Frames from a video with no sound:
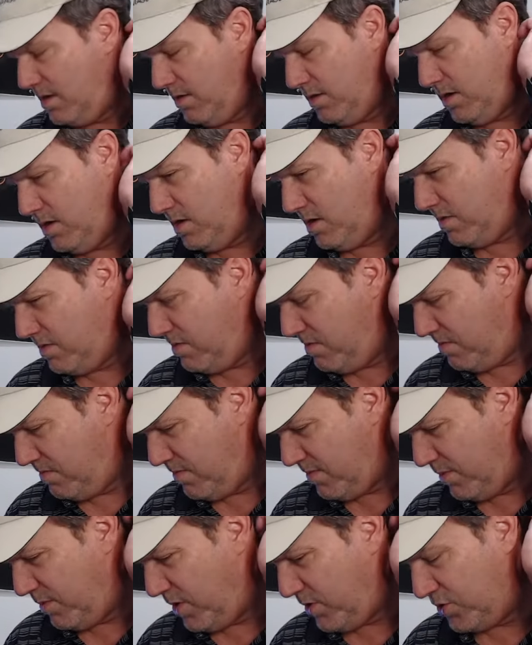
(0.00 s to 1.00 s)
I'm
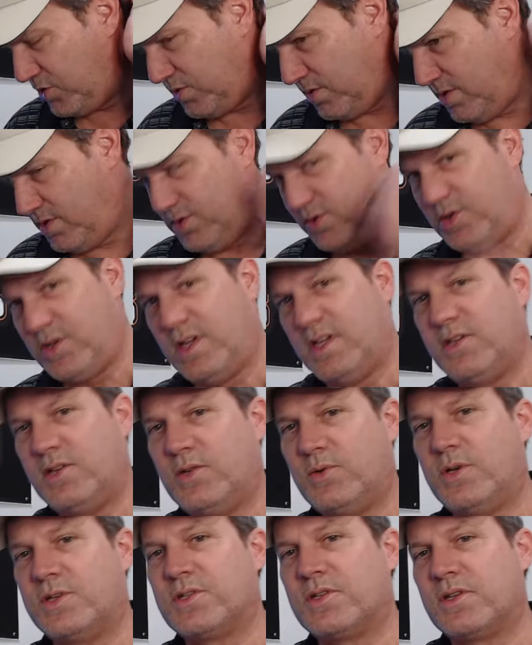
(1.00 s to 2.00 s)
not sure I understand
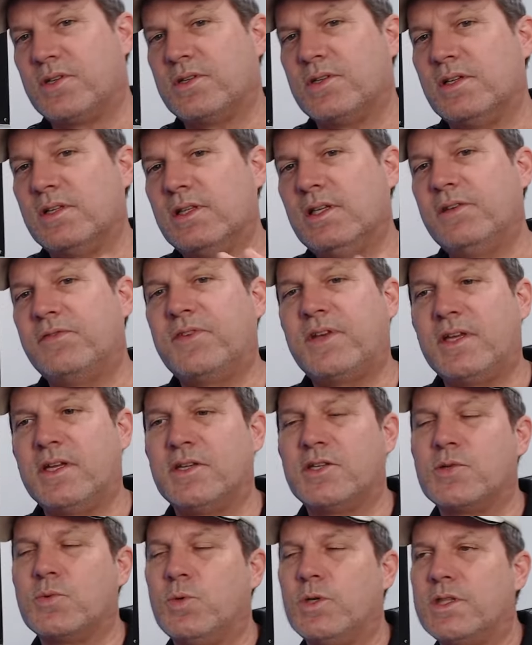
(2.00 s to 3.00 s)
your question, because lift
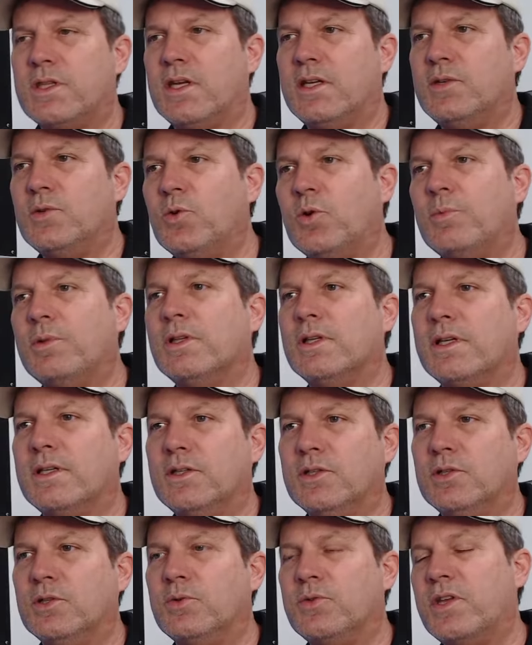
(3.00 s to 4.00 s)
kits, what they normally
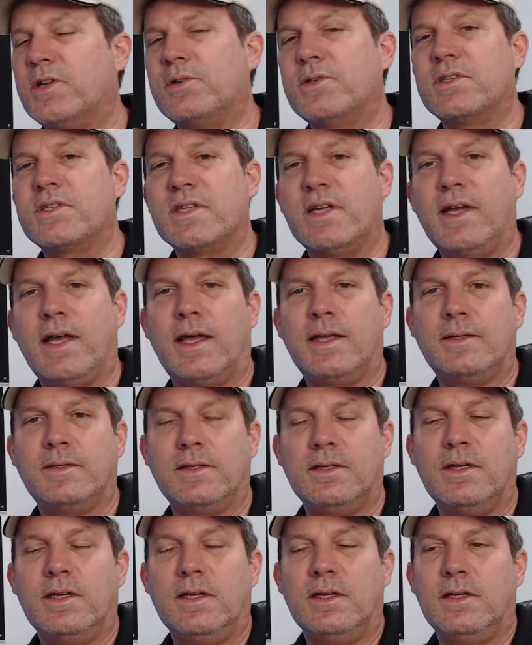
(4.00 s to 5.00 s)
do, they're designed
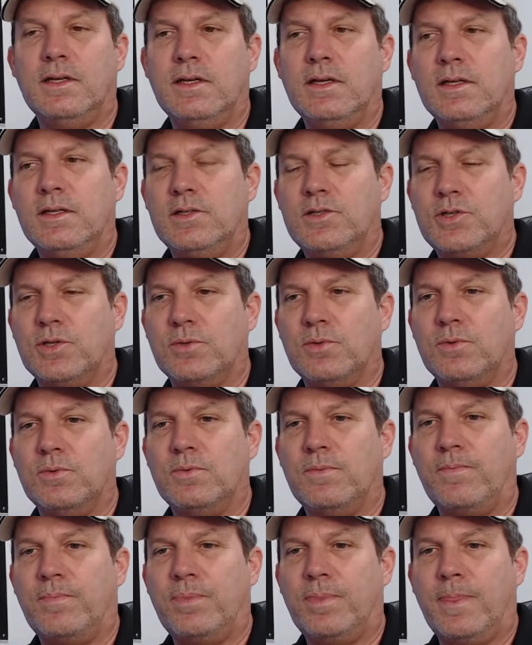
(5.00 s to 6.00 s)

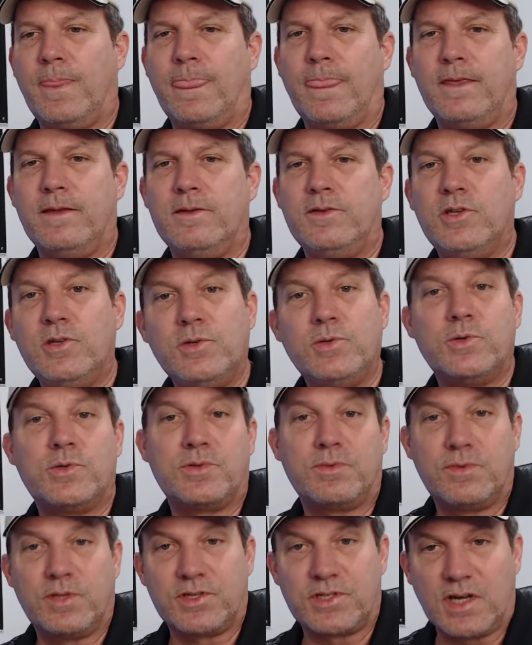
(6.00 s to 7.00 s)
to
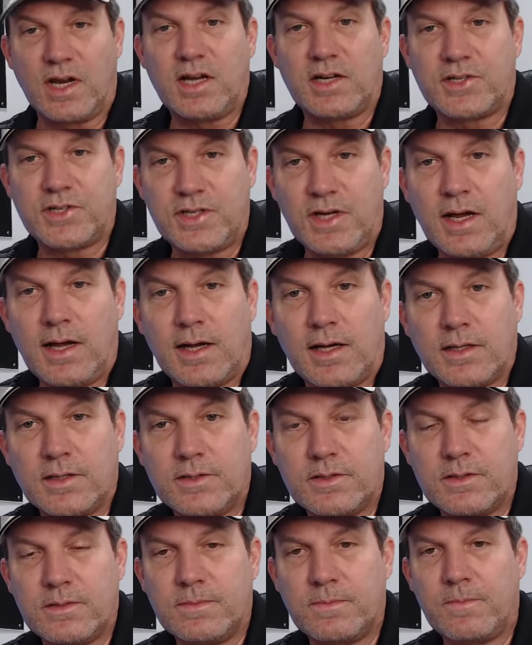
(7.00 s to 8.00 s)
use the stock
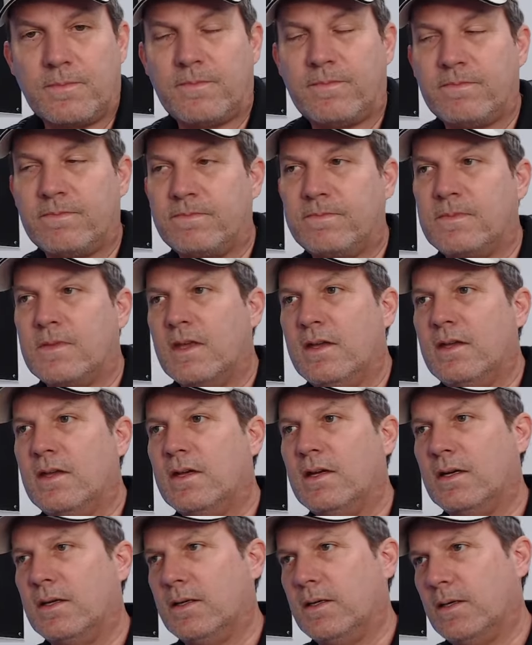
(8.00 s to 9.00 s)
shocks.
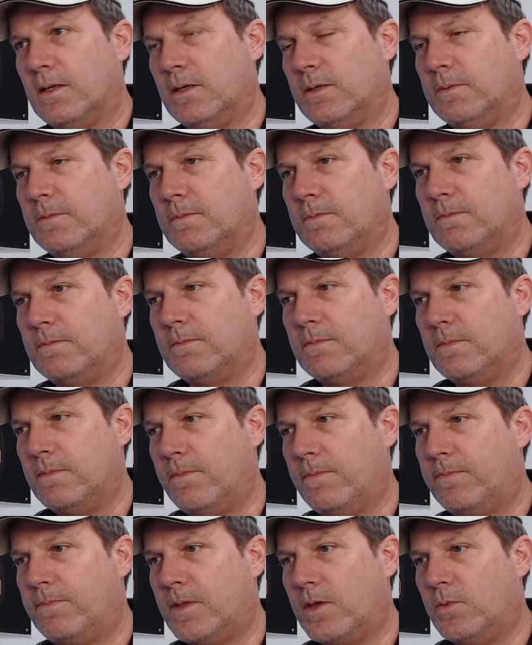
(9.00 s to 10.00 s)

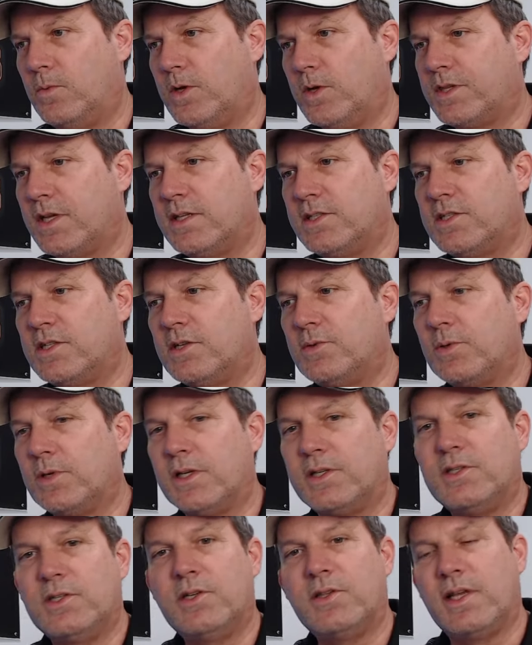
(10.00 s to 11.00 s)
What they
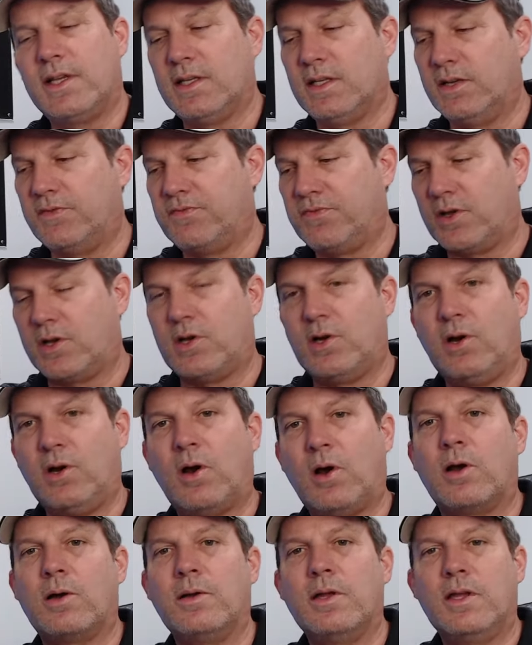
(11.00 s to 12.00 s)
generally do, they lift the
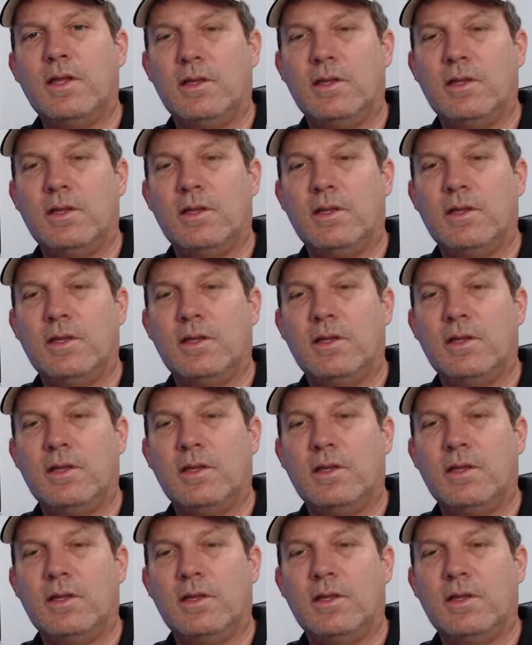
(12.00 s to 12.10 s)
car,